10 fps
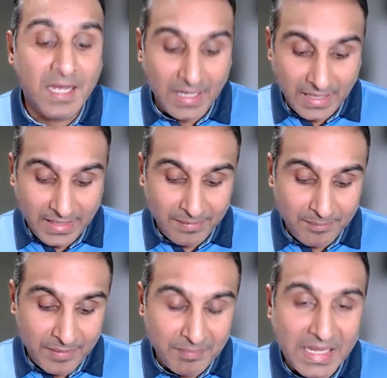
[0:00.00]
I
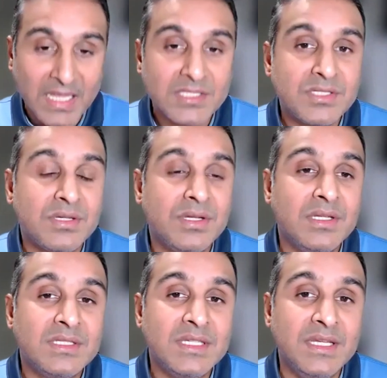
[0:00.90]
am a master in
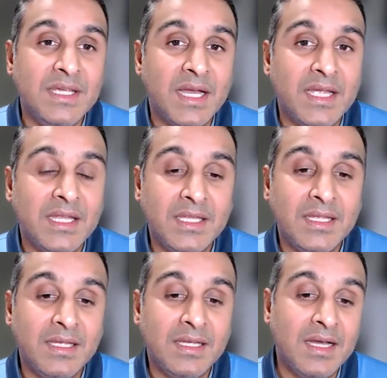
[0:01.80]
CDI.
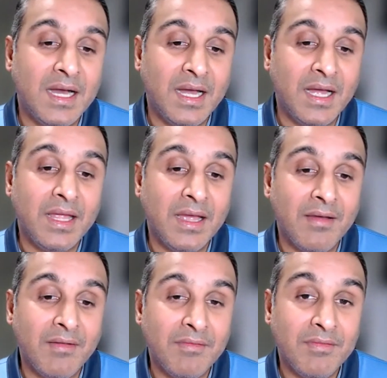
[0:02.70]
I
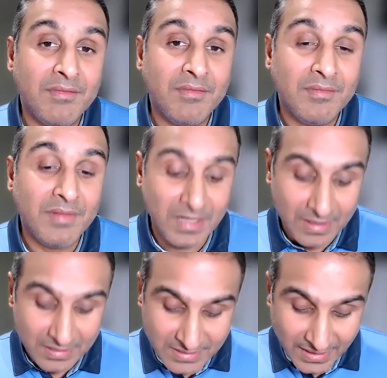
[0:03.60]
have
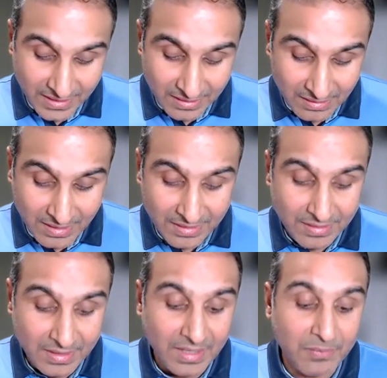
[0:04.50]
a title
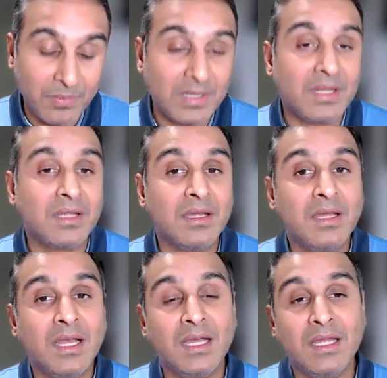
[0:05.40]
and I work
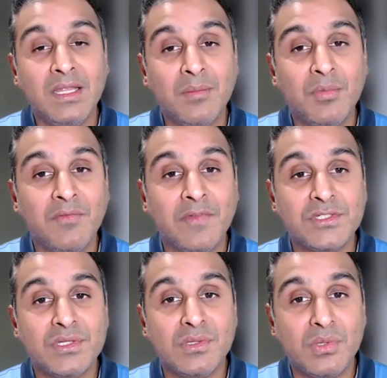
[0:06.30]
in a
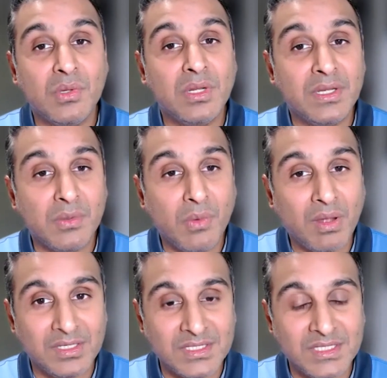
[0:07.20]
professional role in
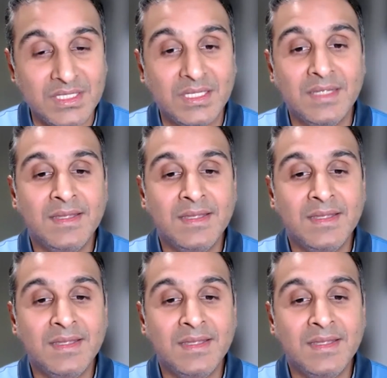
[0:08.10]
quality.